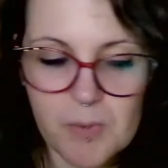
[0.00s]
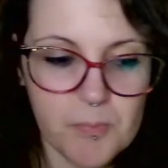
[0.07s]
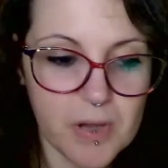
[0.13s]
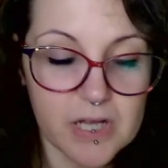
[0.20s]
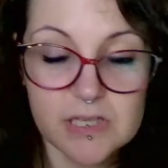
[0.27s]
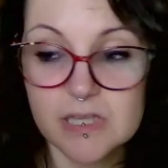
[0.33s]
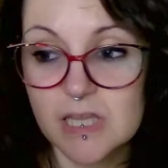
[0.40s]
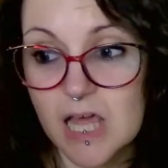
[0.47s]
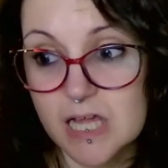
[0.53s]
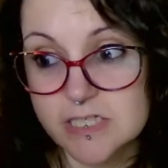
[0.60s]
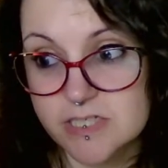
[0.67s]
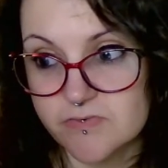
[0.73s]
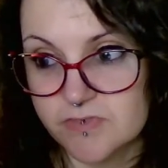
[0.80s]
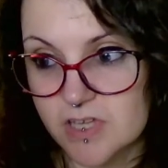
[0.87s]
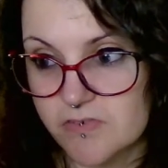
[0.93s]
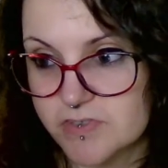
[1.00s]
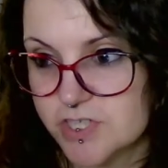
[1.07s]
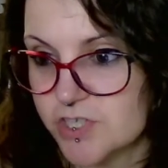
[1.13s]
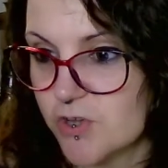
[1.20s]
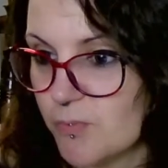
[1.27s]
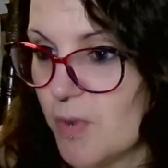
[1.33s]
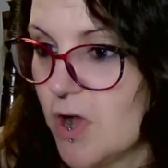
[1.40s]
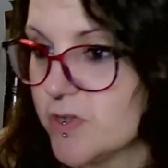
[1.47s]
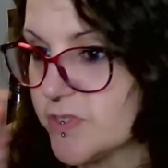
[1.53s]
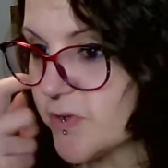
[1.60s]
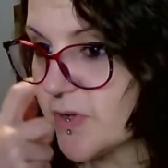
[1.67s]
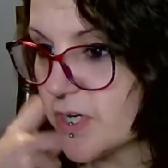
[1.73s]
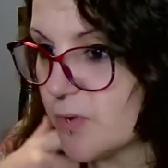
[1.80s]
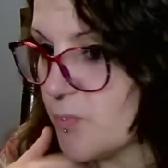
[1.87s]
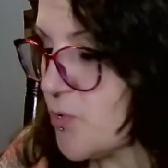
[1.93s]
But lots of love to you. I'm also
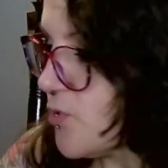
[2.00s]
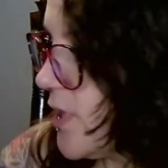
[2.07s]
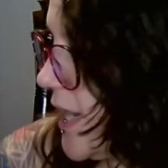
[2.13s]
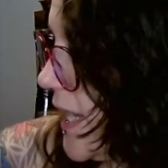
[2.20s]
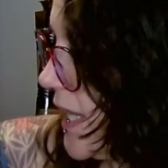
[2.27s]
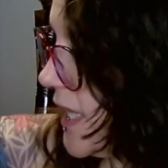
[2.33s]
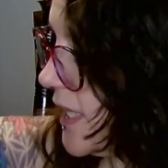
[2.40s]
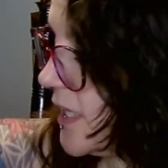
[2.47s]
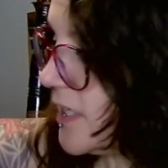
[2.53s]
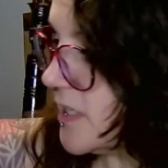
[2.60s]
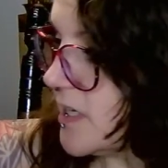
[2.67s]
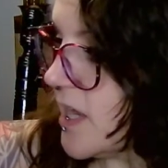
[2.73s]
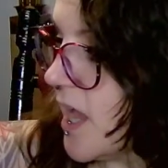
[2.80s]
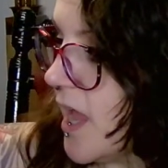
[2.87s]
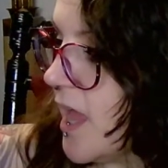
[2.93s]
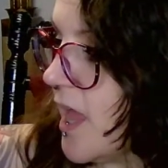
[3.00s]
going to bring in